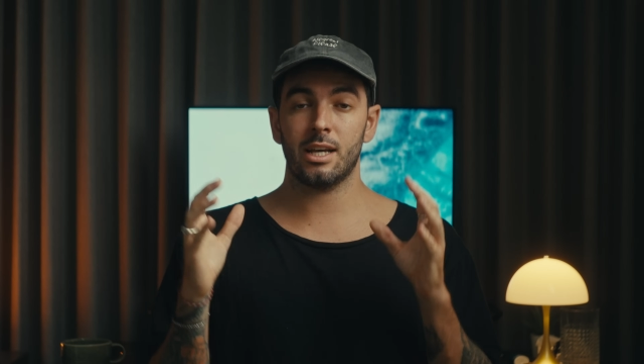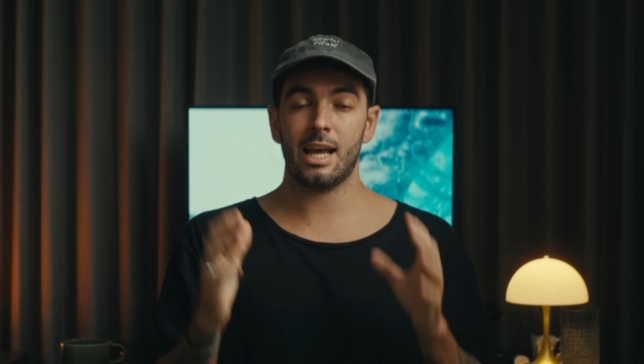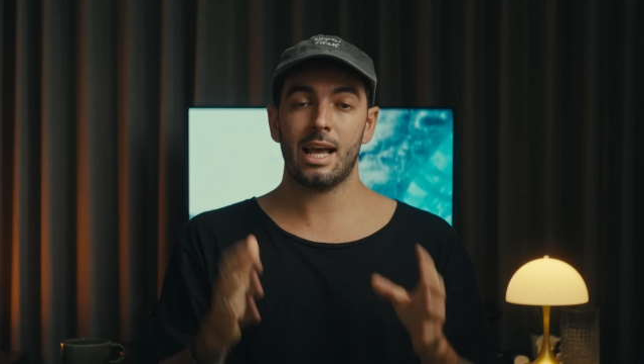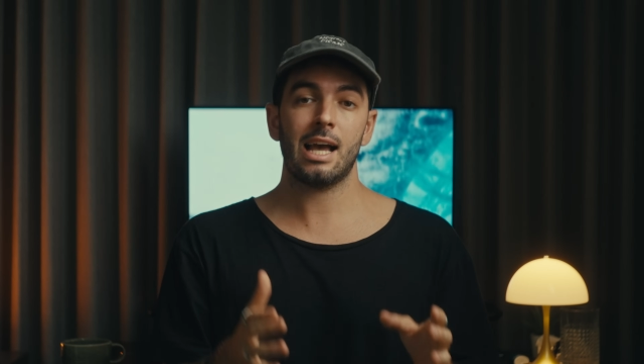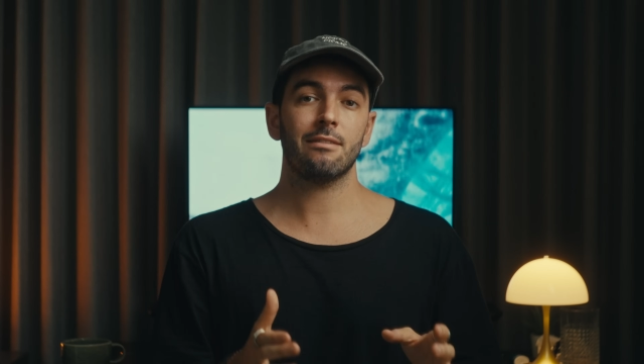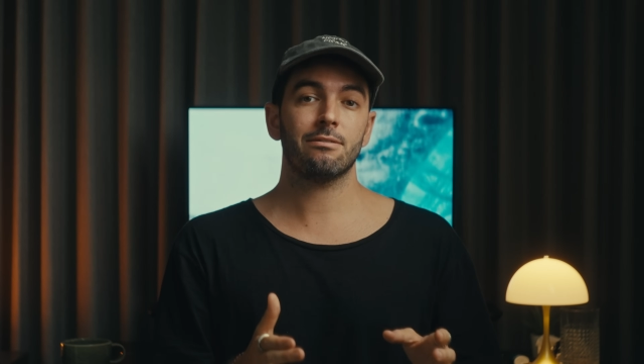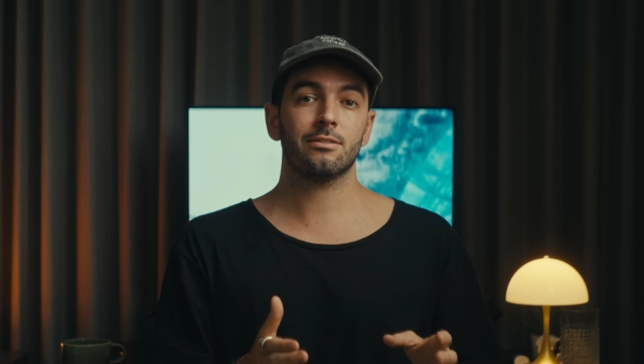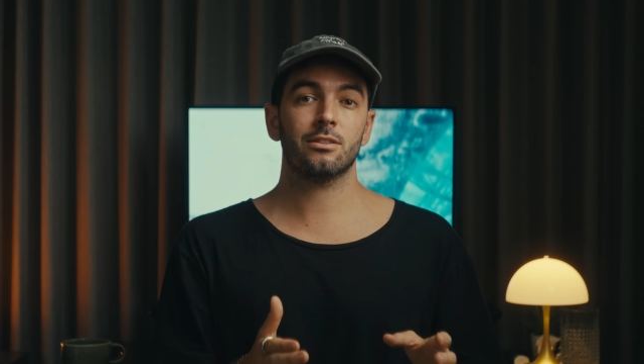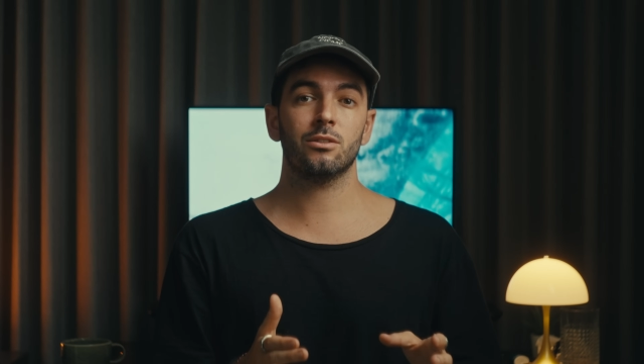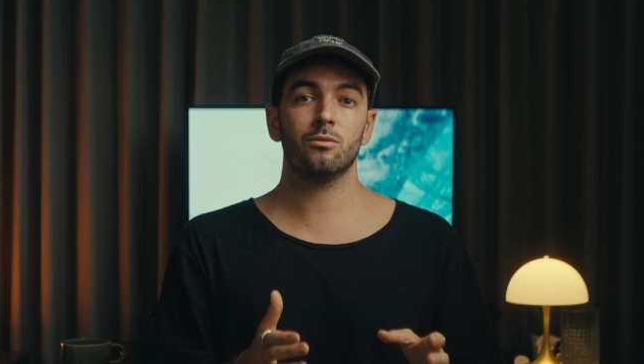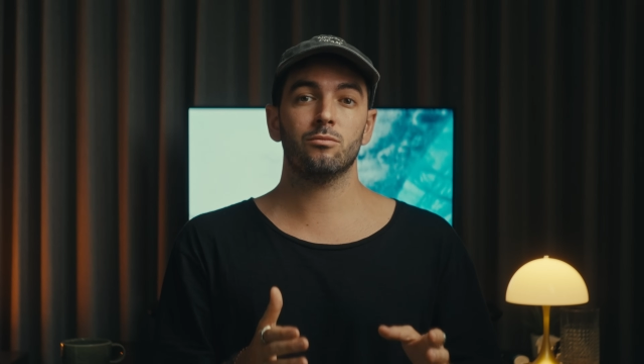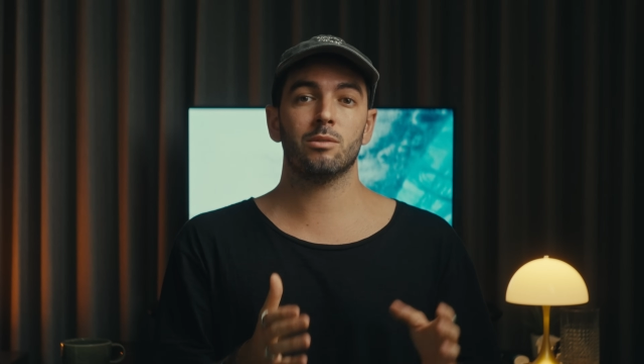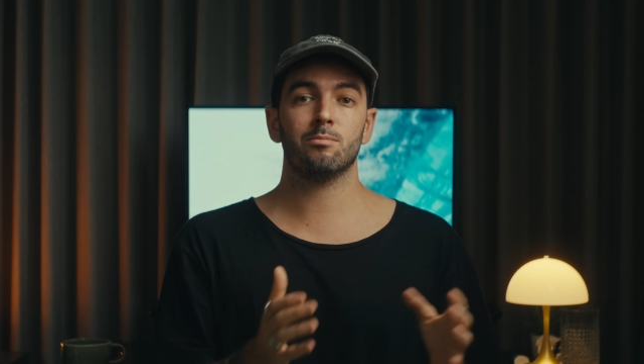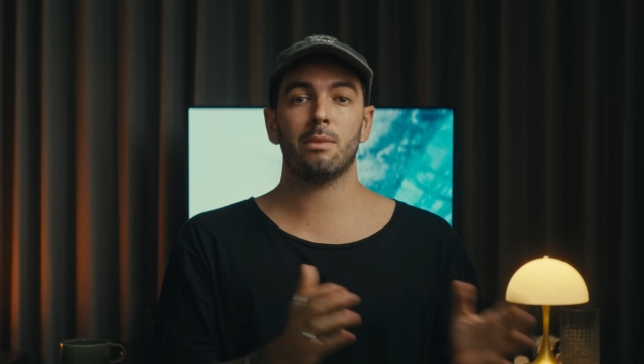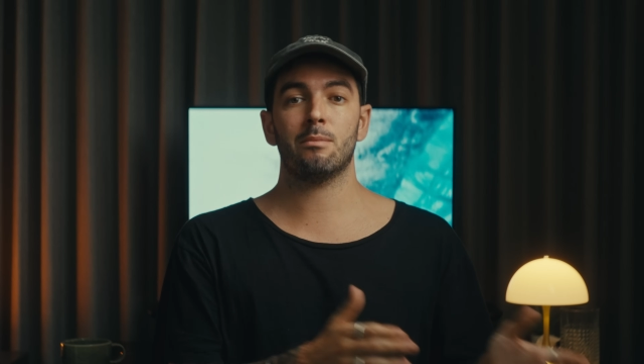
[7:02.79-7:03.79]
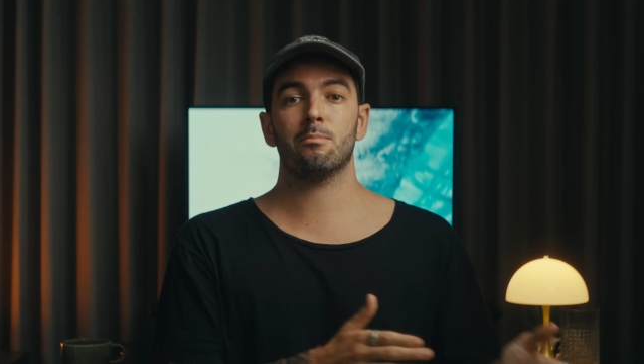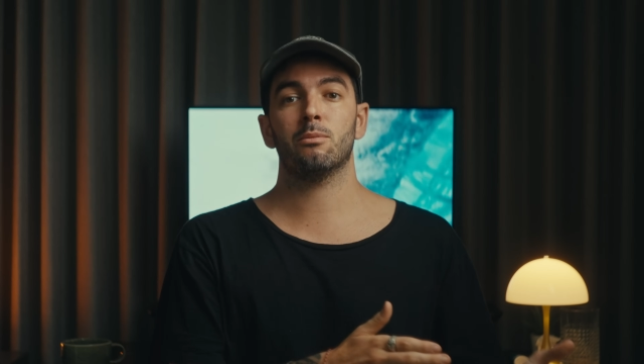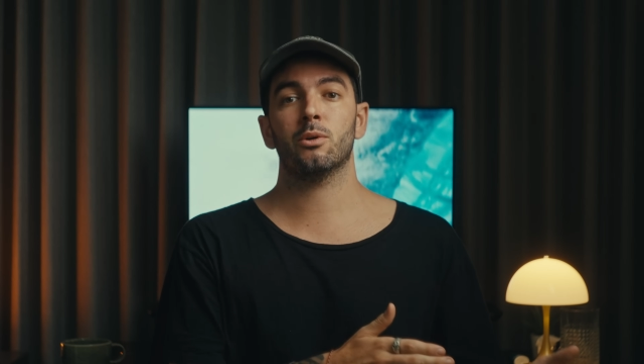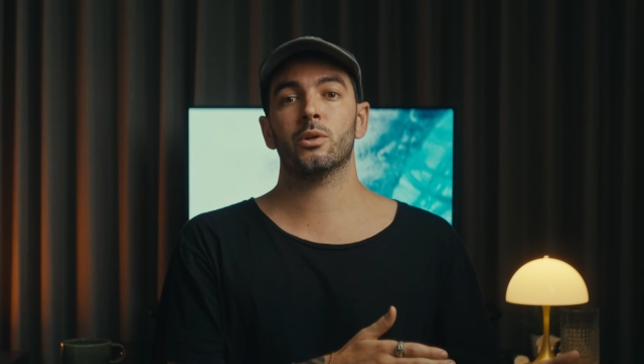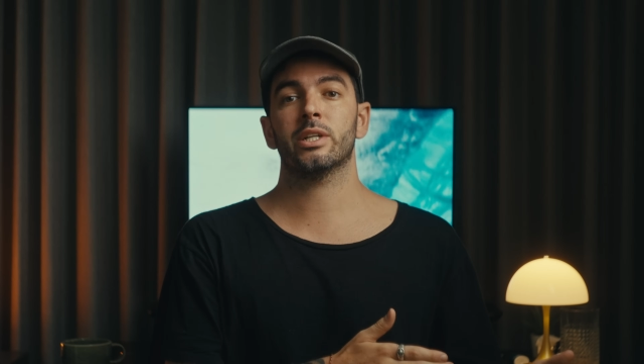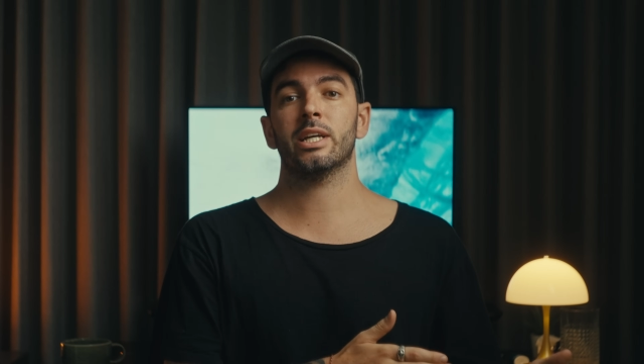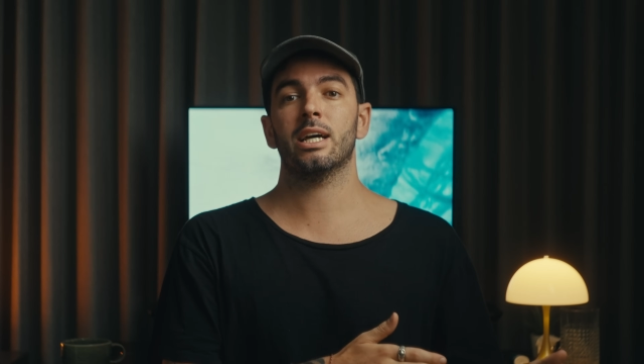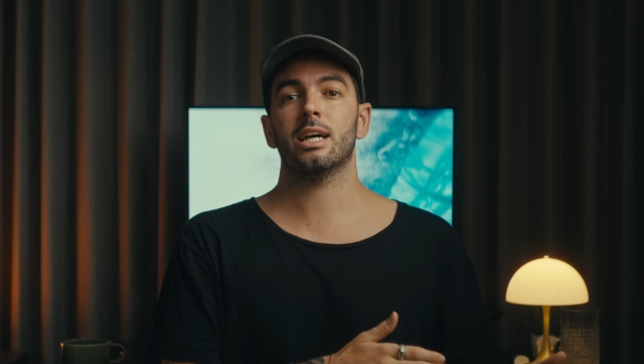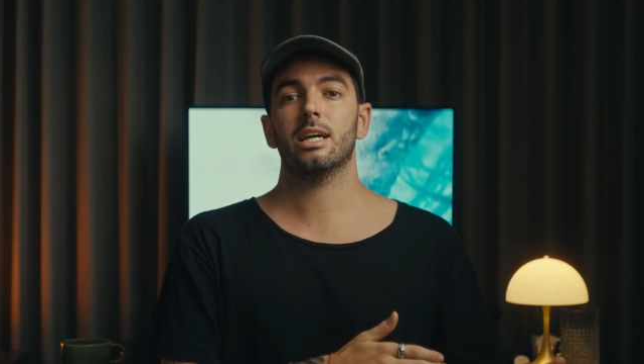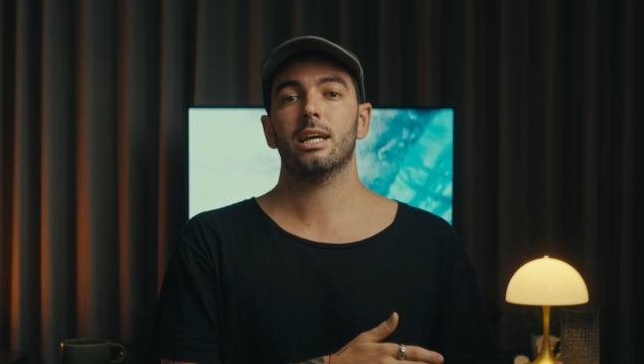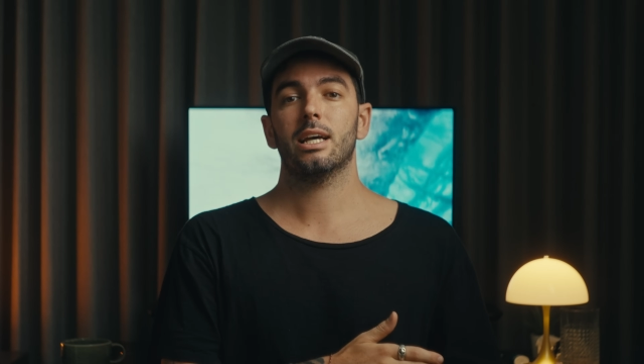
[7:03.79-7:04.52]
have to remember that